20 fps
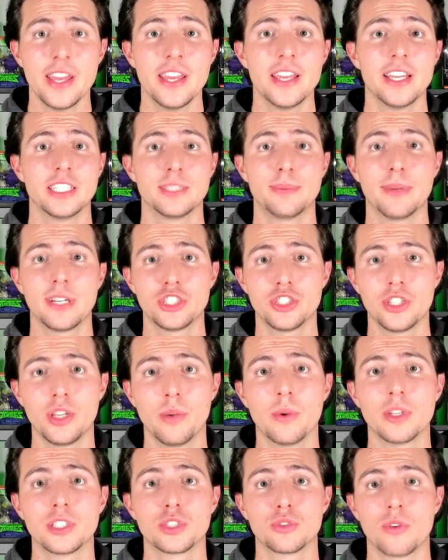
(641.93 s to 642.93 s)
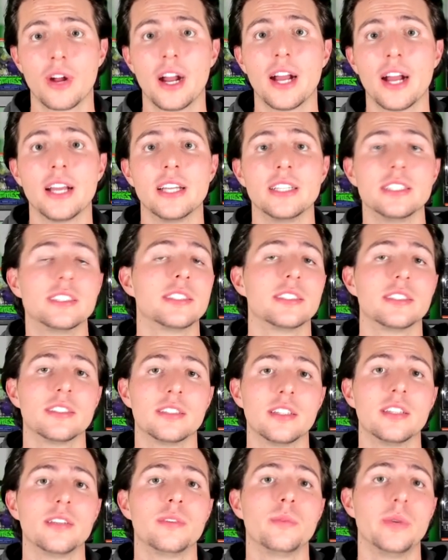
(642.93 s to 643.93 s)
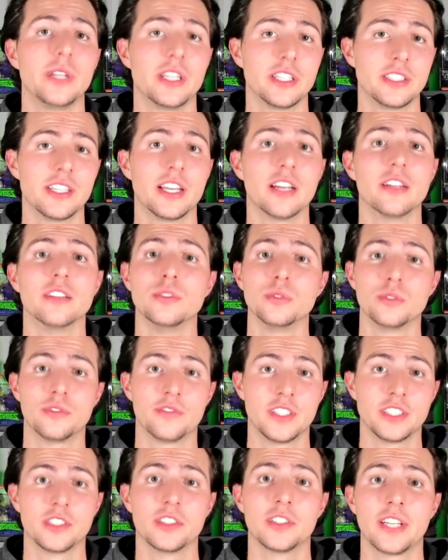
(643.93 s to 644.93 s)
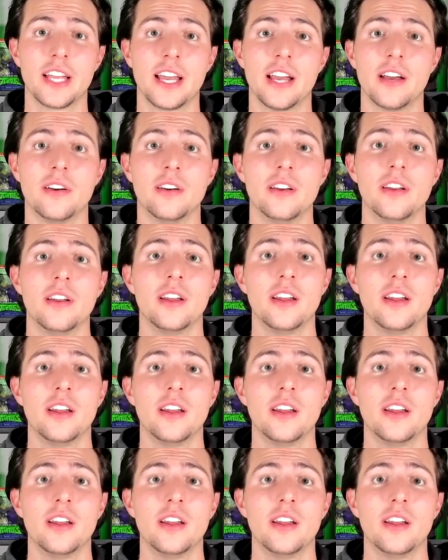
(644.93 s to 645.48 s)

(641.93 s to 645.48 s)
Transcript: especially once Rise, we could tell it was fizzling out.